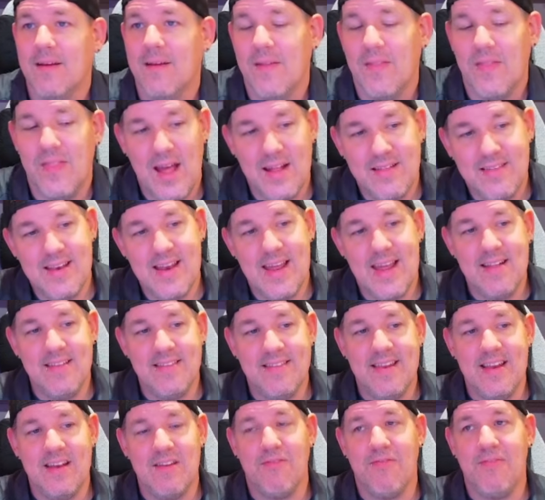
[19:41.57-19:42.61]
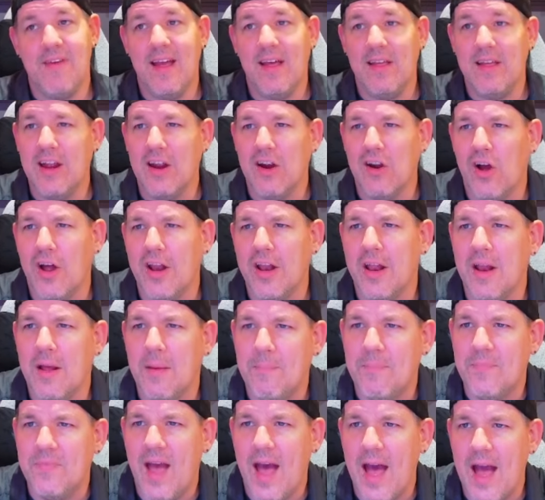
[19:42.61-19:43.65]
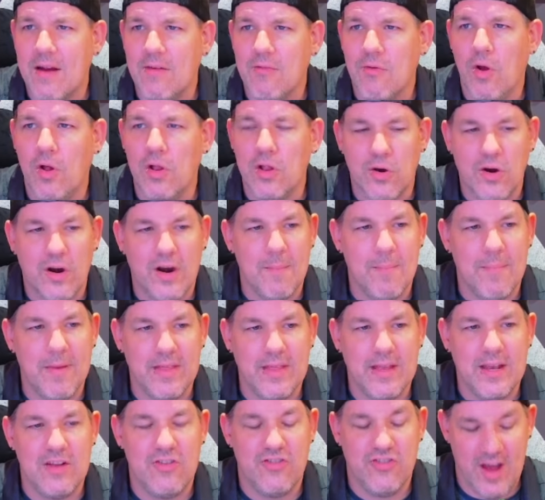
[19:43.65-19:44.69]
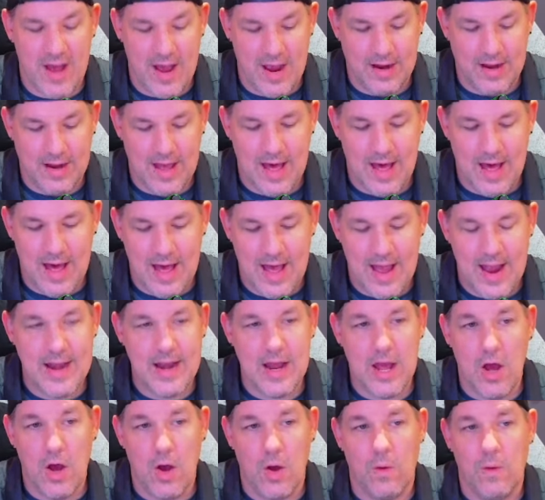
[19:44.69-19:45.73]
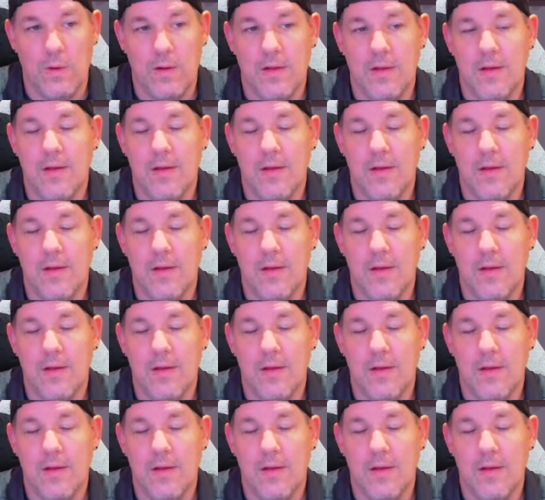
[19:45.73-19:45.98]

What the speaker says: that's an instant failure on an attack roll or an ability check. I know.